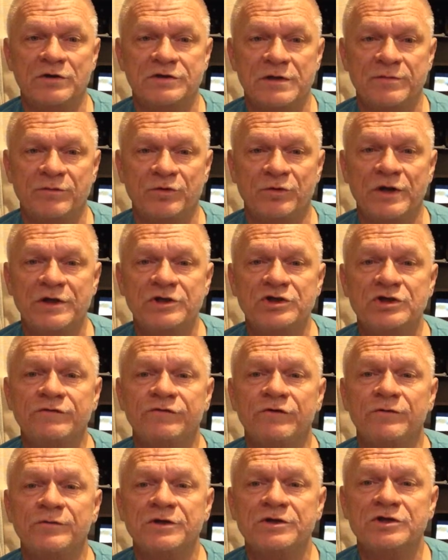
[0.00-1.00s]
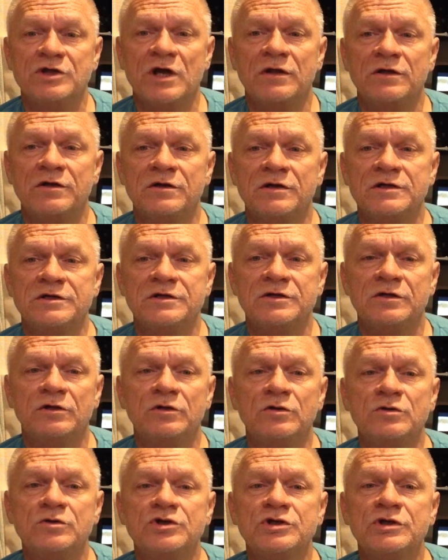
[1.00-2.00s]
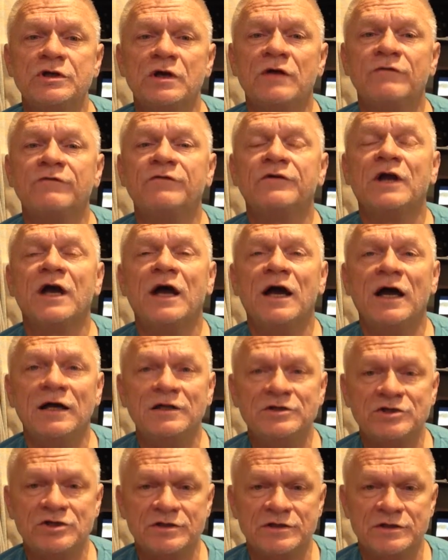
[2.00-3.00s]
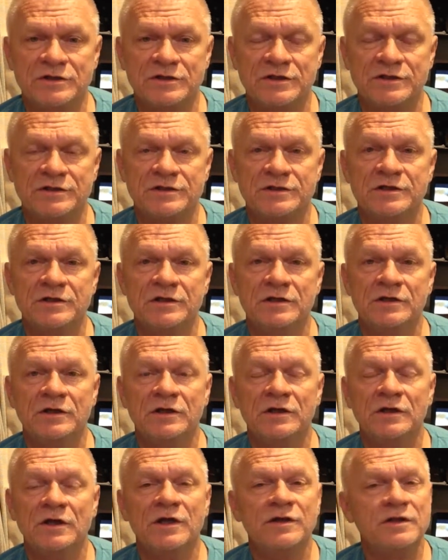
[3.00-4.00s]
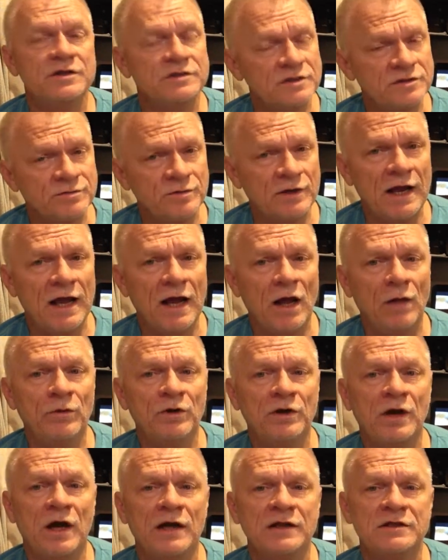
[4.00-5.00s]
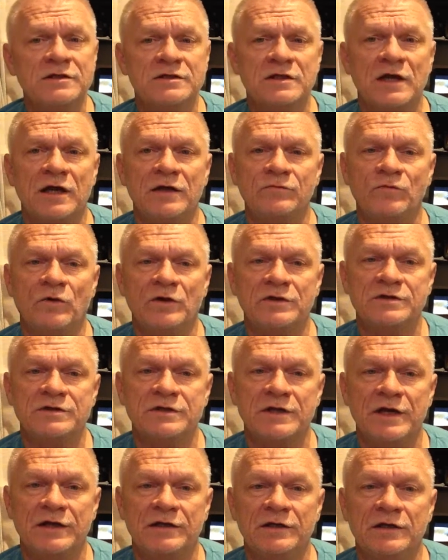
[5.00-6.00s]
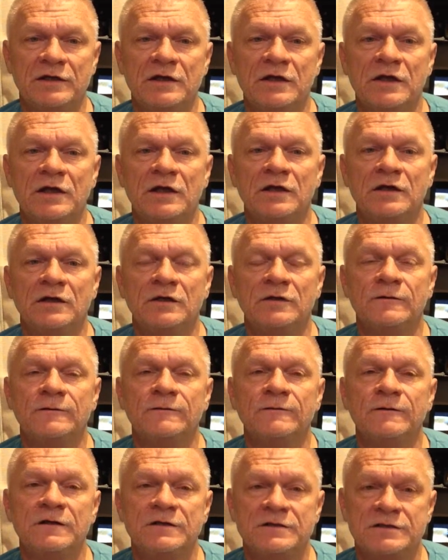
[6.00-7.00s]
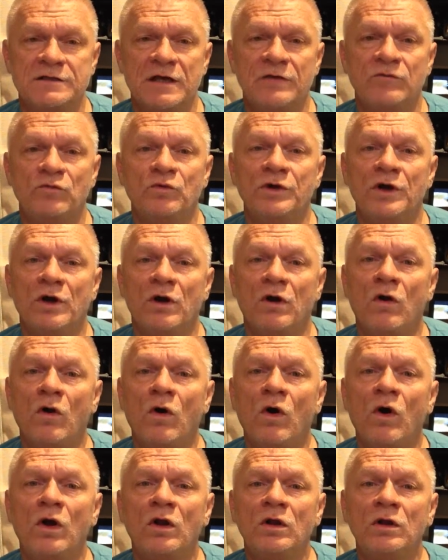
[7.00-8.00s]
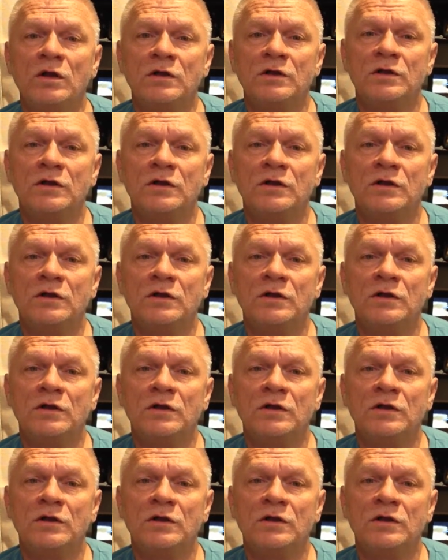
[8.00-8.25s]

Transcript: separation from each other is an illusion of consciousness. This is what Albert Einstein once said. He said, we are all